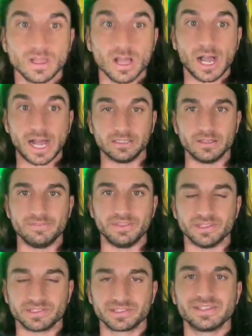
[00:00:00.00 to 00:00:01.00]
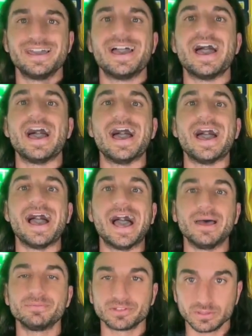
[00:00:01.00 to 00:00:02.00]
I love this.
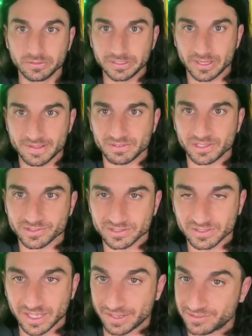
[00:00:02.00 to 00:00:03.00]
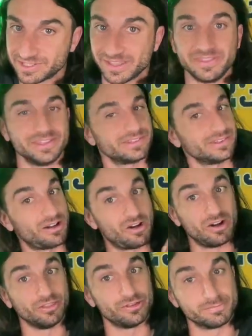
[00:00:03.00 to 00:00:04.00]
Absolutely love this. I said this
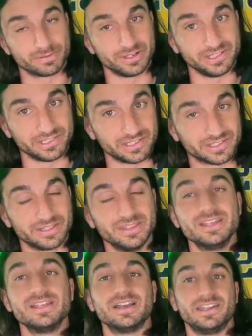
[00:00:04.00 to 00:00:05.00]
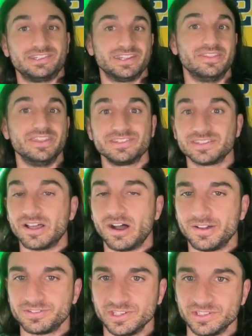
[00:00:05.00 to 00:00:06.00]
all through preseason. I said this in the
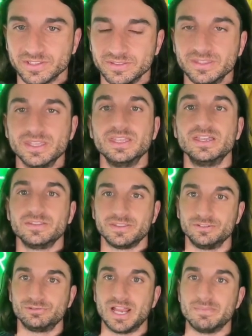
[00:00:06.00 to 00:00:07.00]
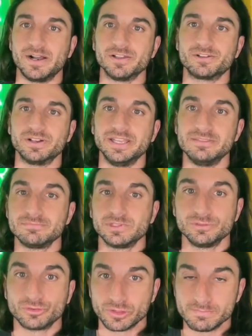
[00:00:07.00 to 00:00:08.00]
offseason. The Draymond Green,
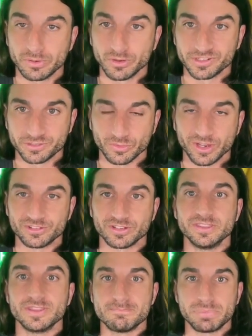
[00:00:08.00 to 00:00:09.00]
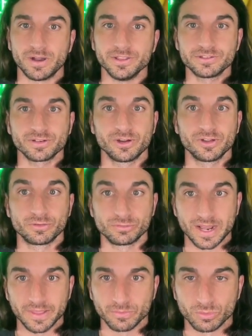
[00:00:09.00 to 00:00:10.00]
Jordan Poole situation, the punch heard
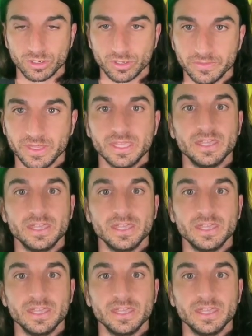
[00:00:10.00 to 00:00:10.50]
around the world,